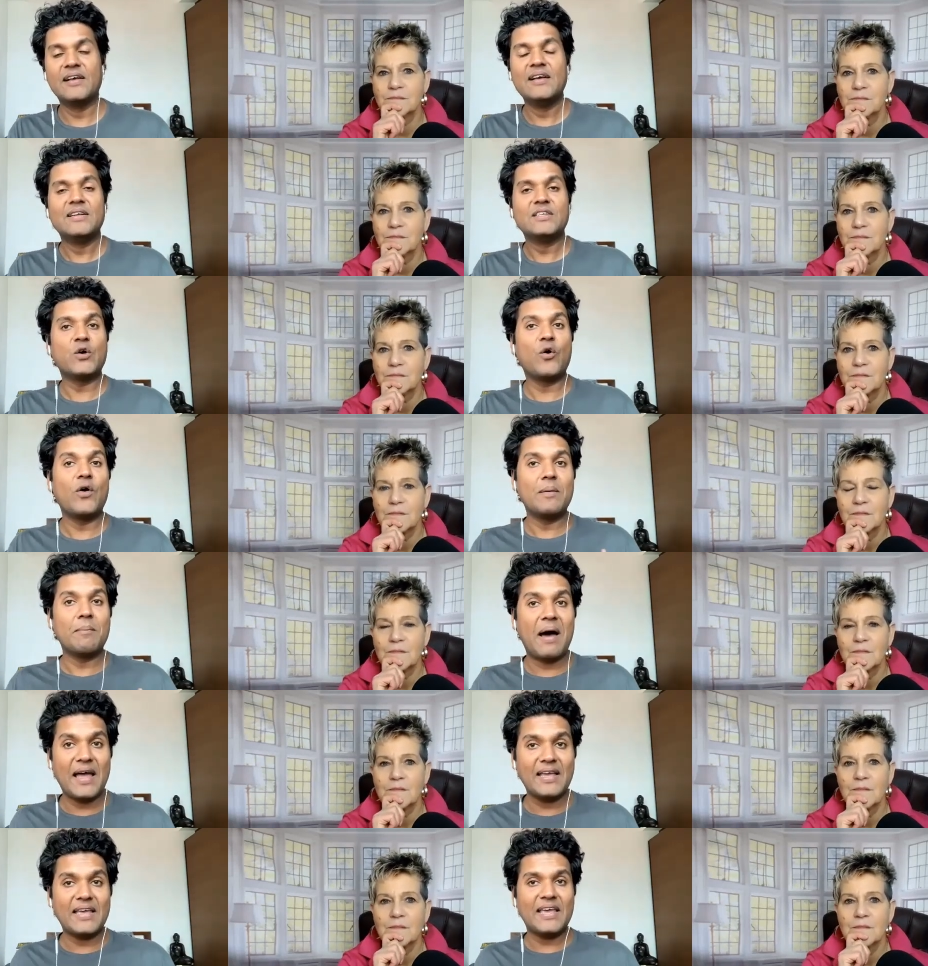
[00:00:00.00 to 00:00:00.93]
Speaker 1: So in
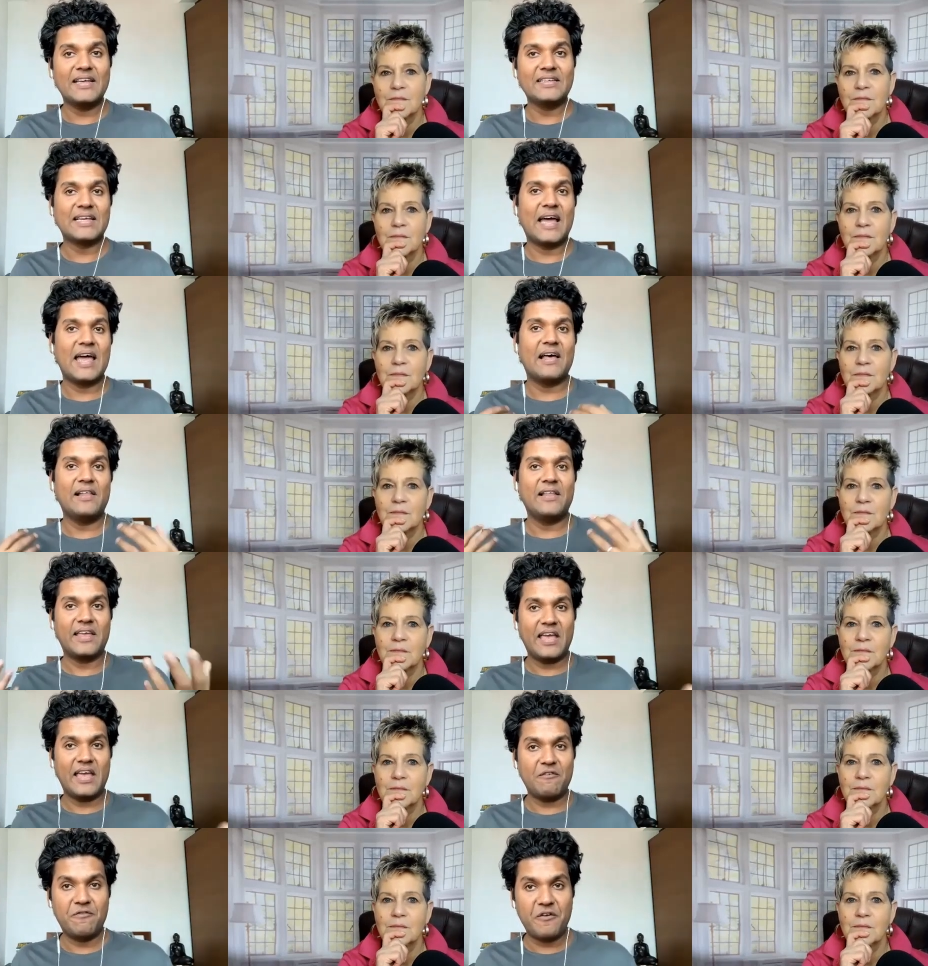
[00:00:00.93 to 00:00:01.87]
my case, I
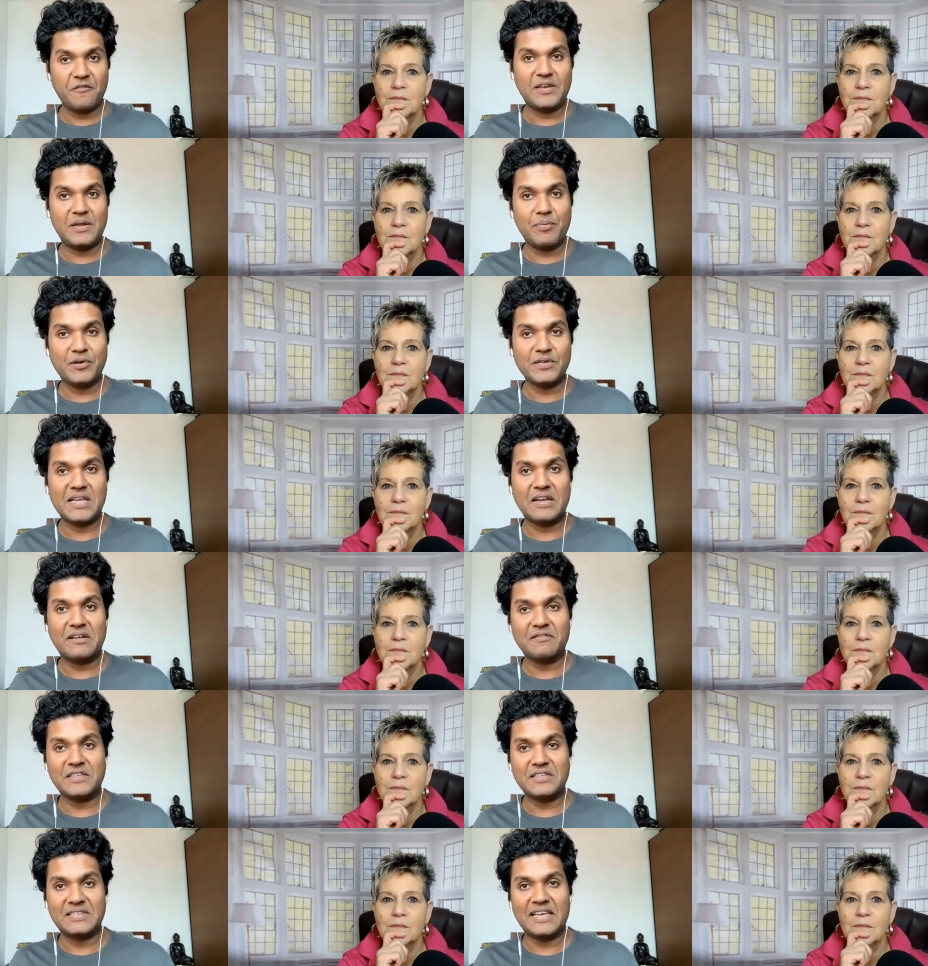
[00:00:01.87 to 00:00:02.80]
allocate 50% of
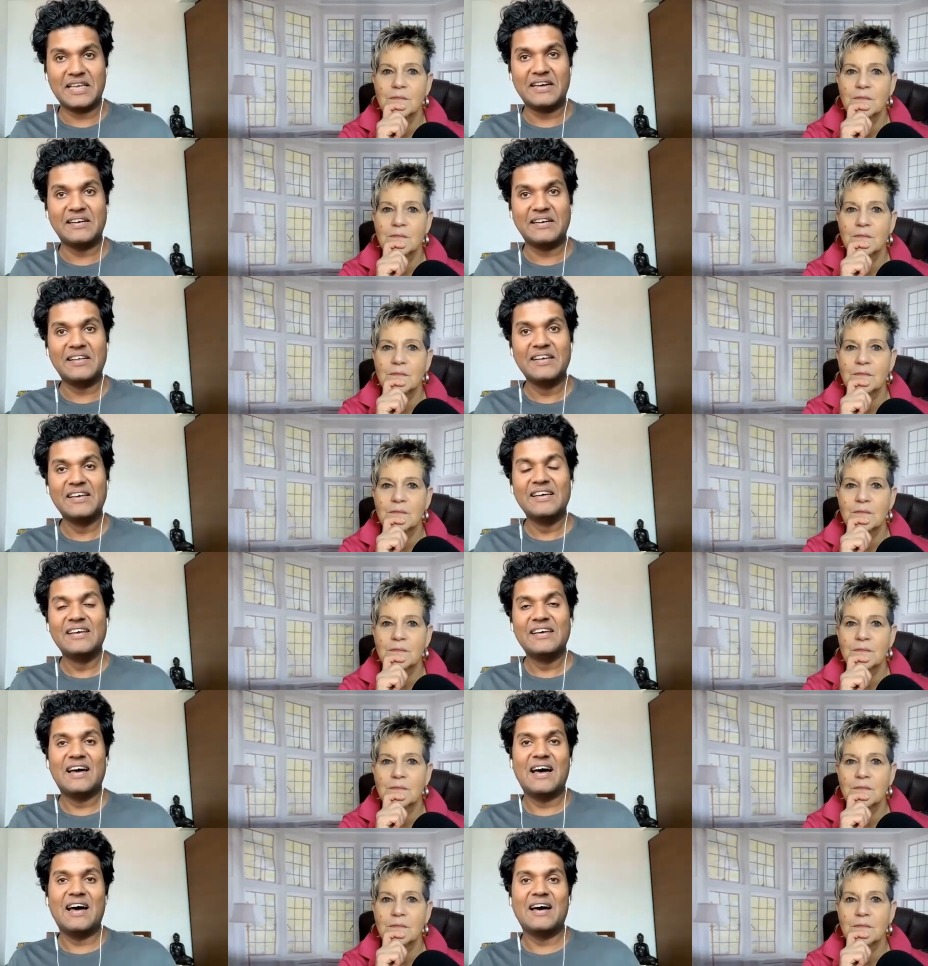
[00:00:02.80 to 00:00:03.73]
the sale
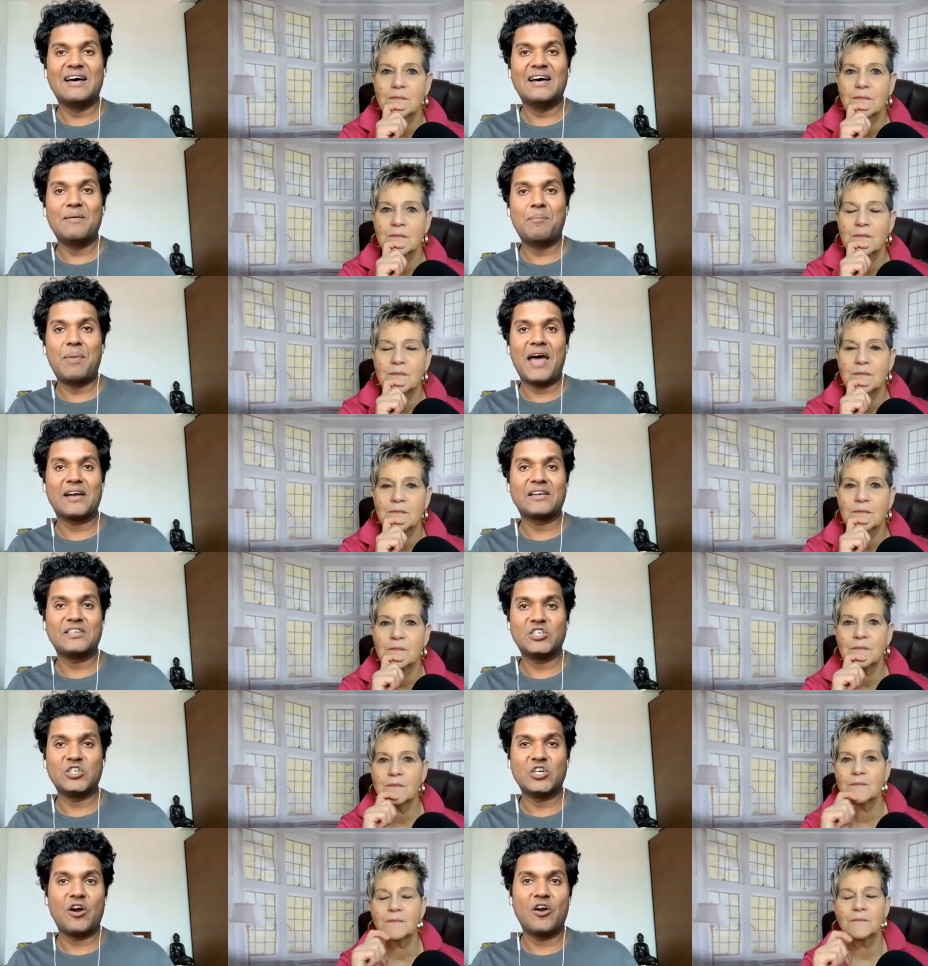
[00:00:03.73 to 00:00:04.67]
uh, back to
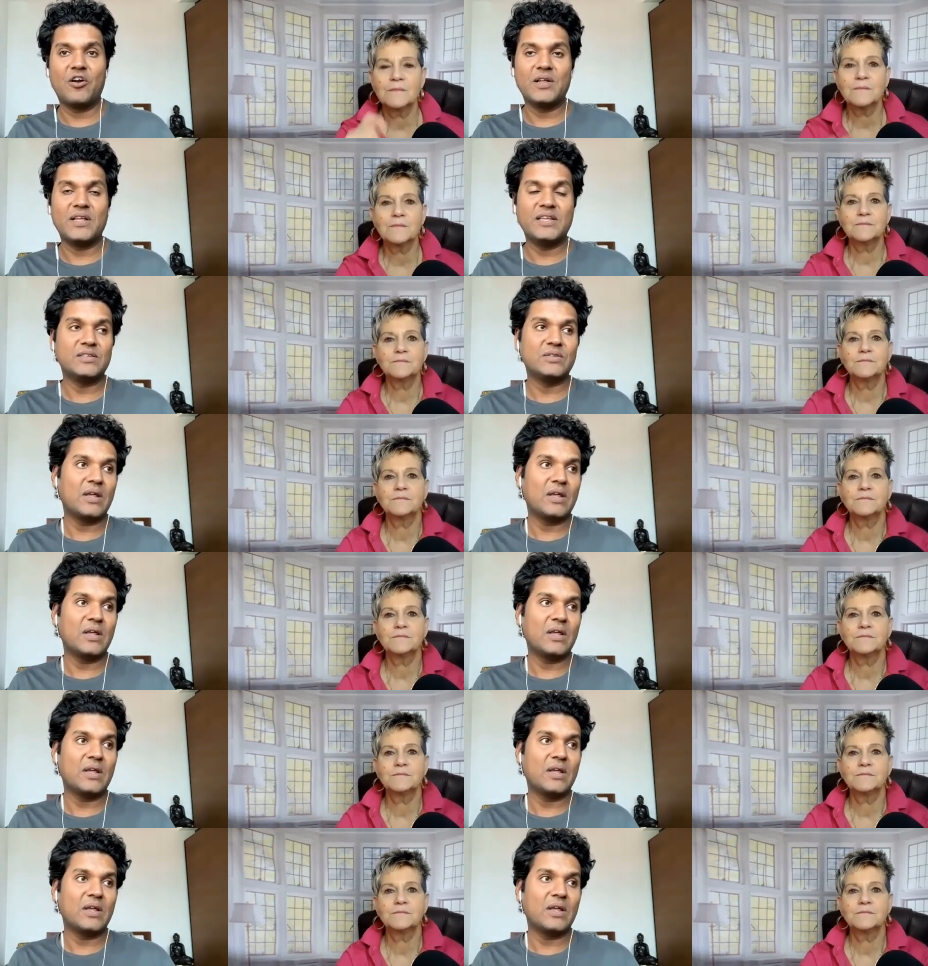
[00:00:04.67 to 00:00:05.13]
charities.